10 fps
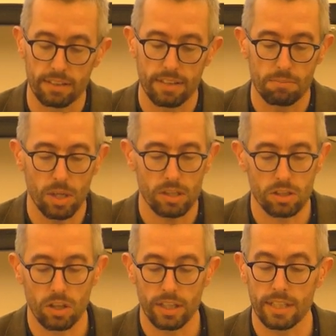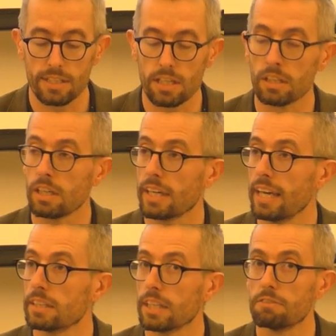that Marx saw in his young
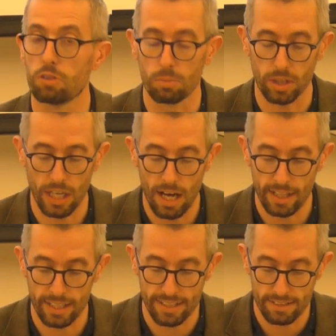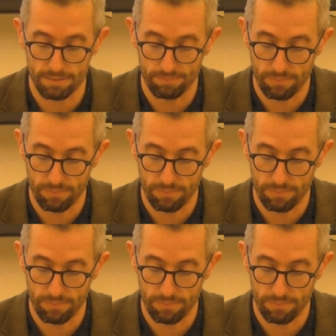Hegelian former colleagues.